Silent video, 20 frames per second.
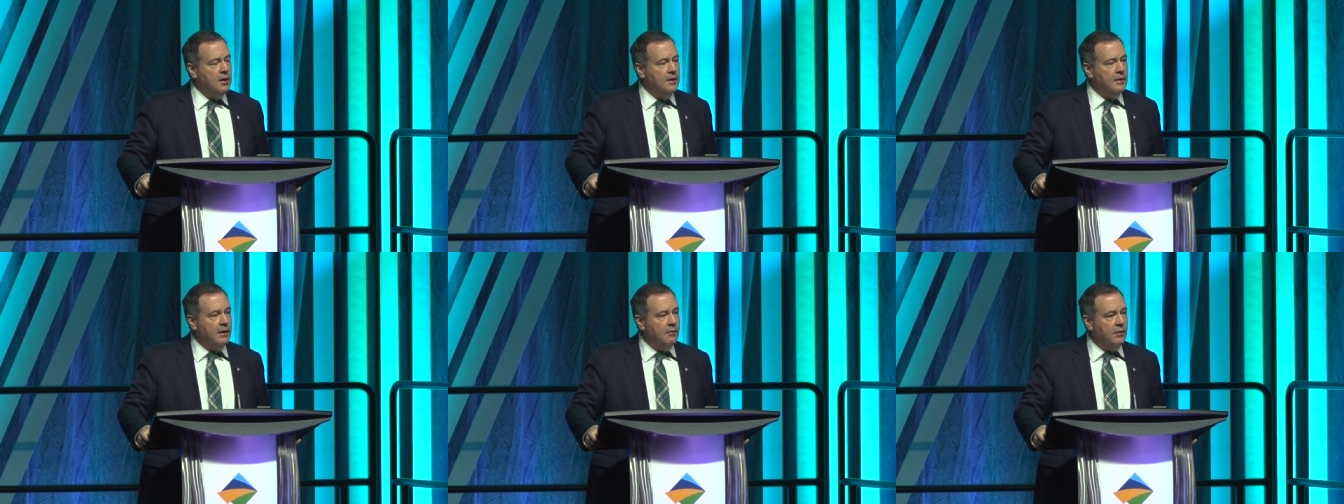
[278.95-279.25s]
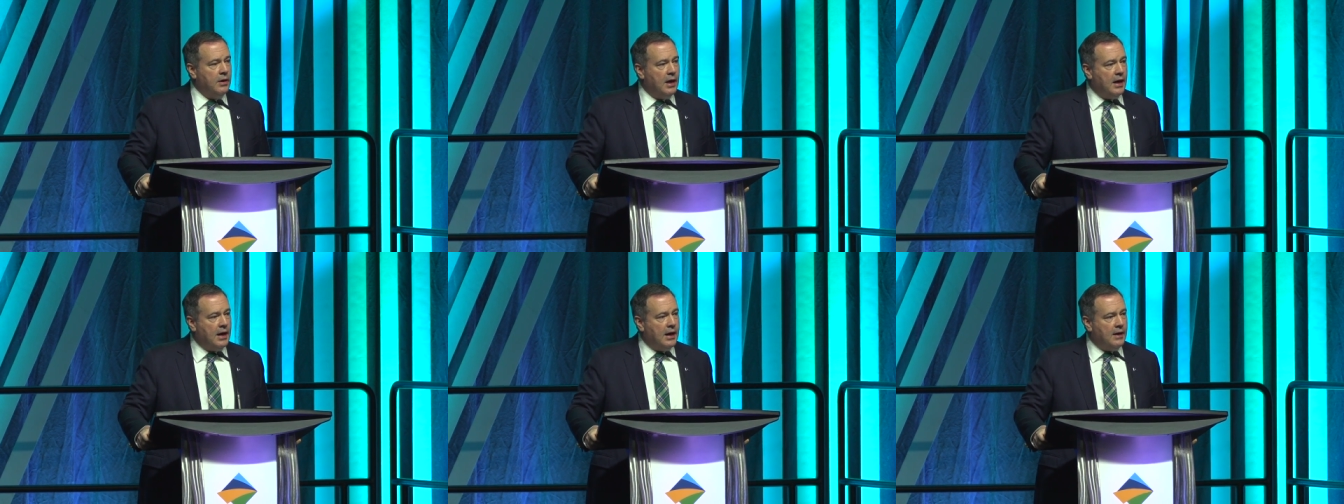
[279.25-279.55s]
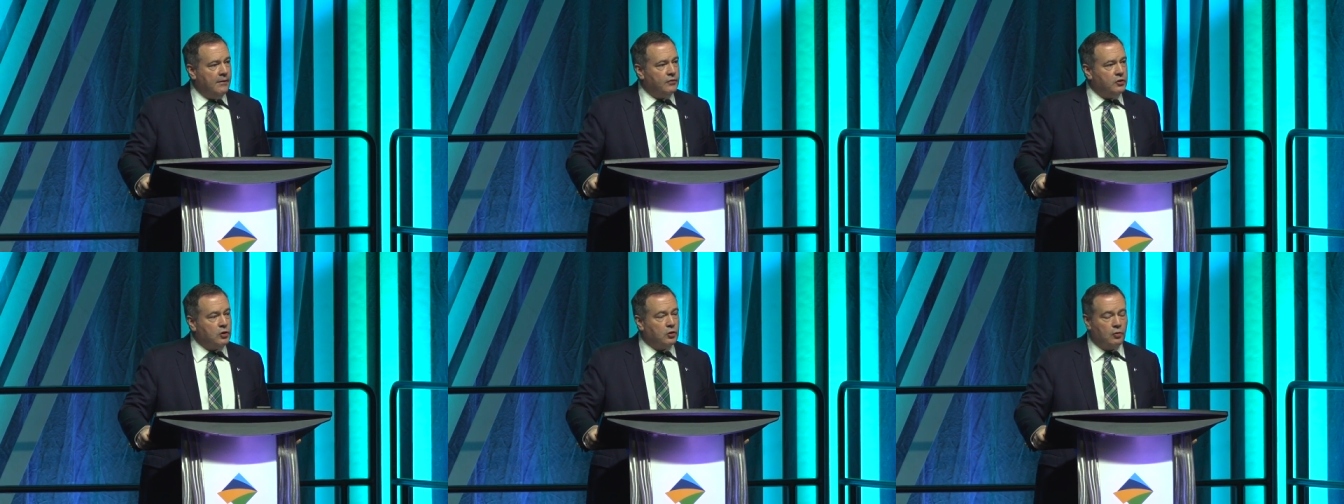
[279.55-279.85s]
that we
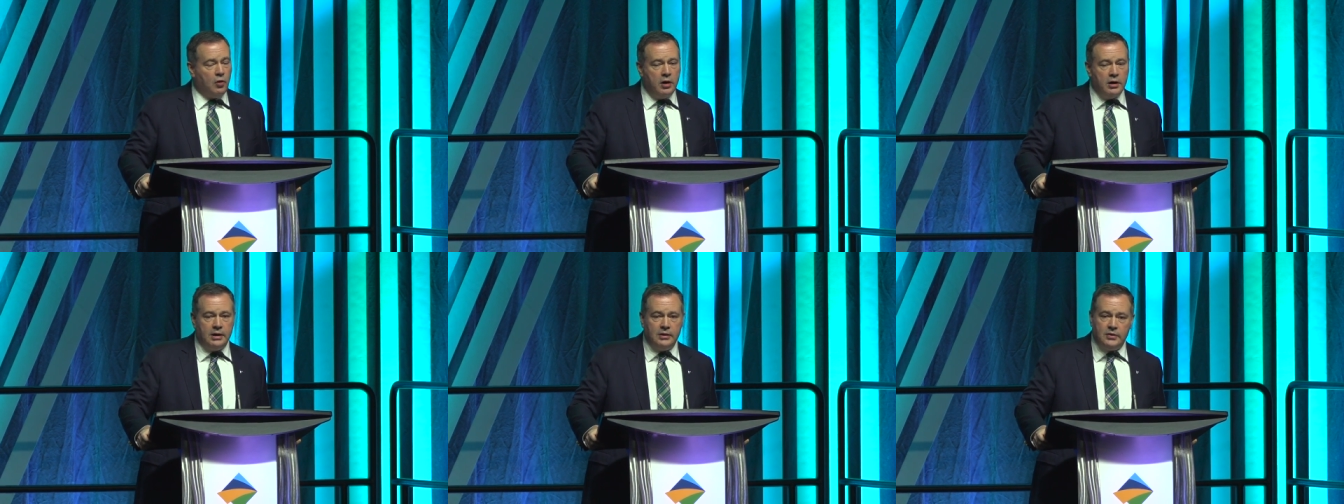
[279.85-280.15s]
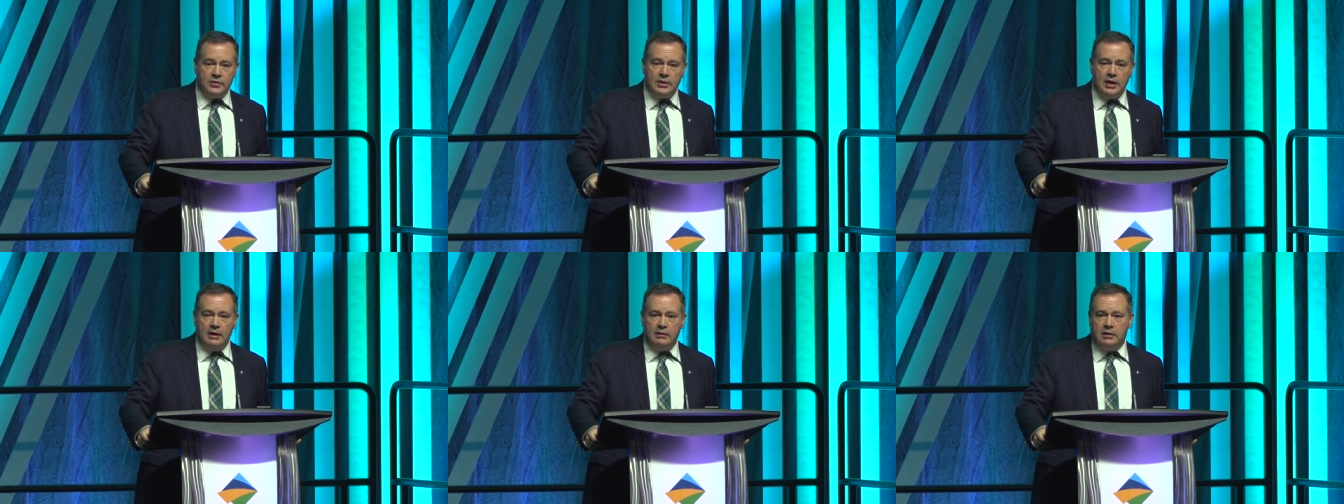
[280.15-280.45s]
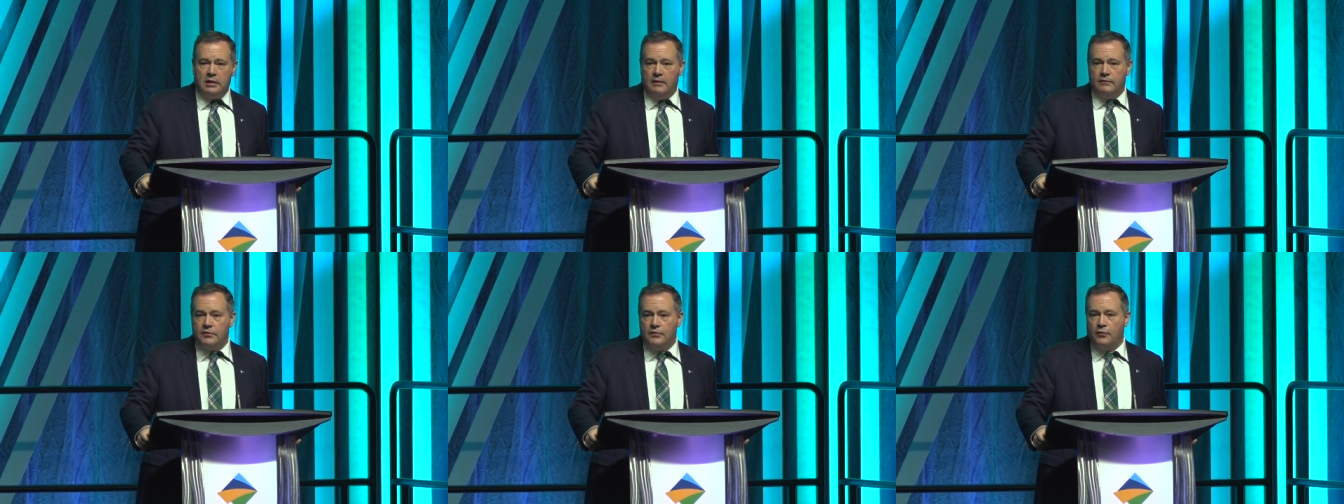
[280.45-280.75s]
have strong
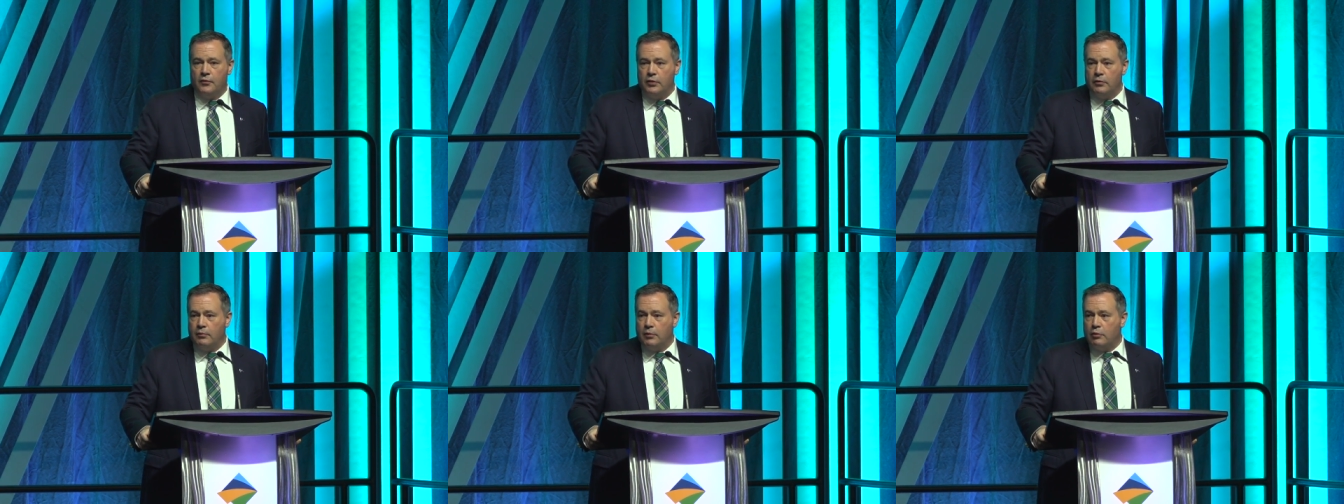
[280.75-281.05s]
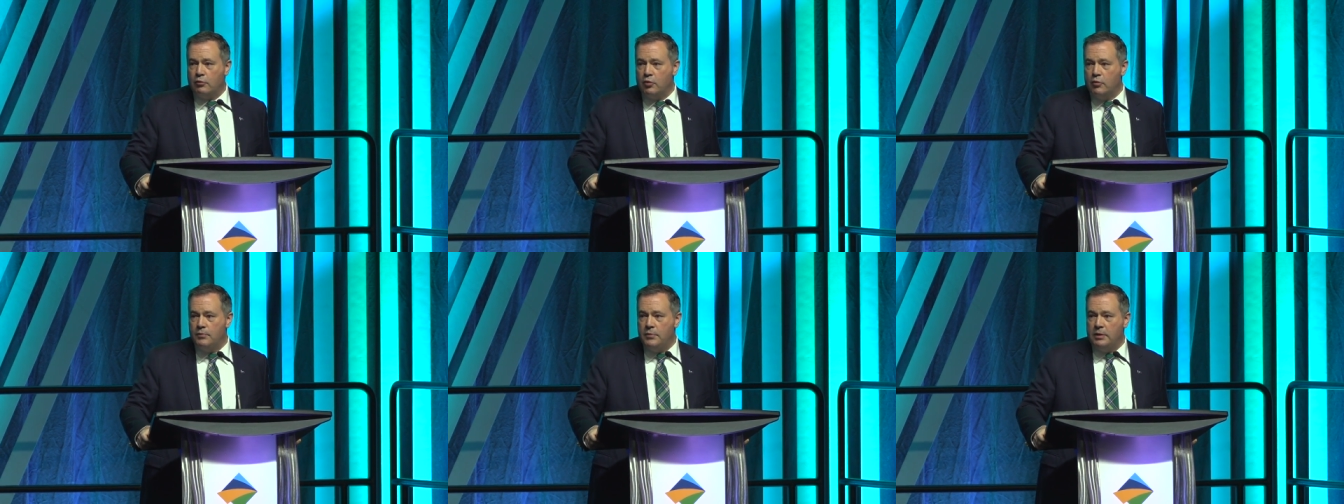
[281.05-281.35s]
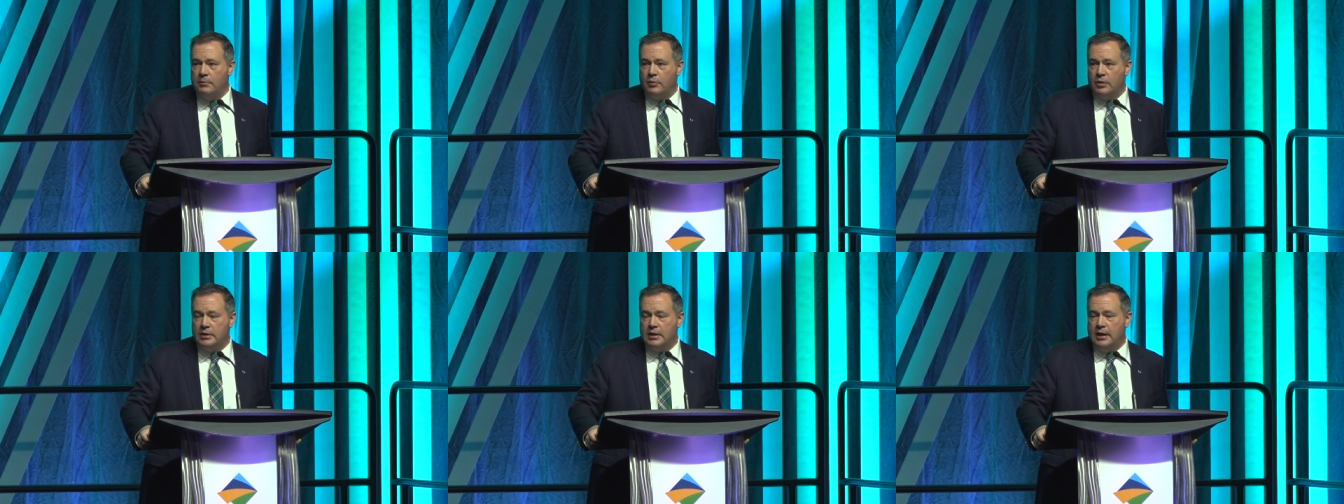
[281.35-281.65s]
incentives for the
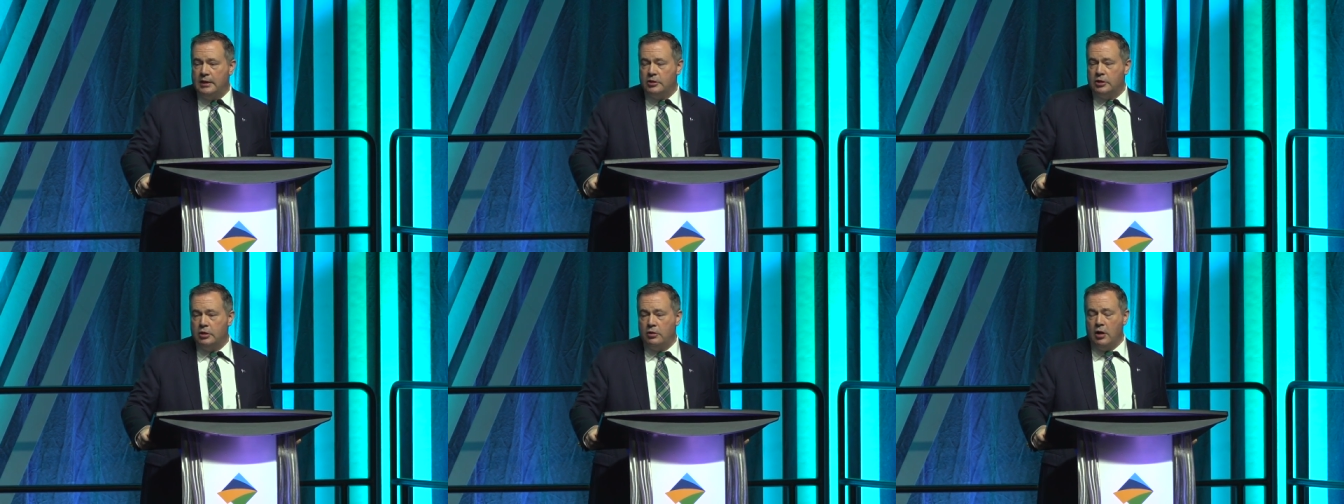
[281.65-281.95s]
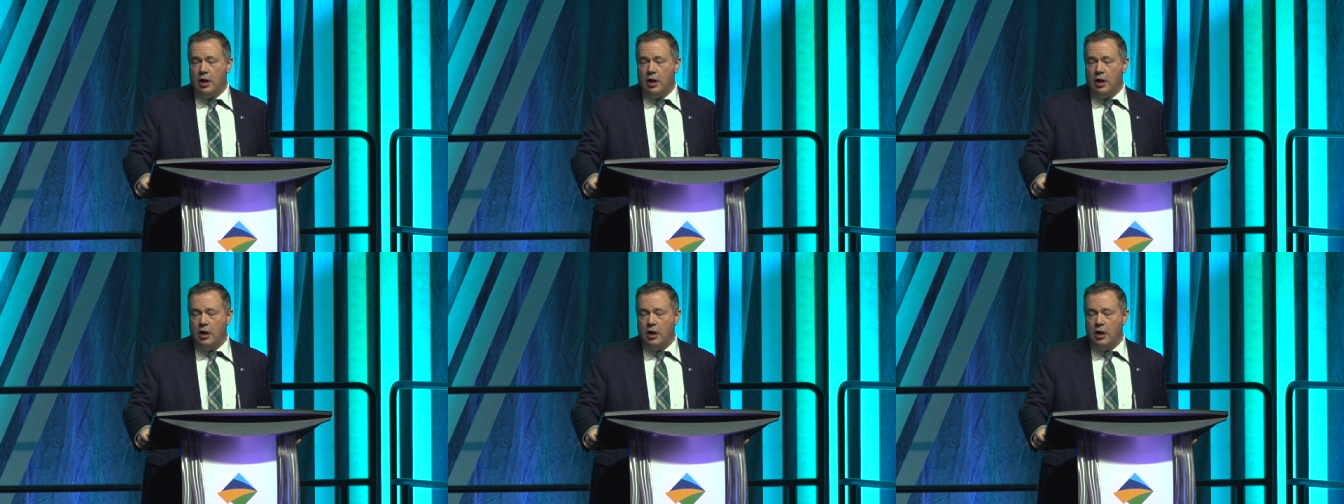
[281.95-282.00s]
recruitment and retention,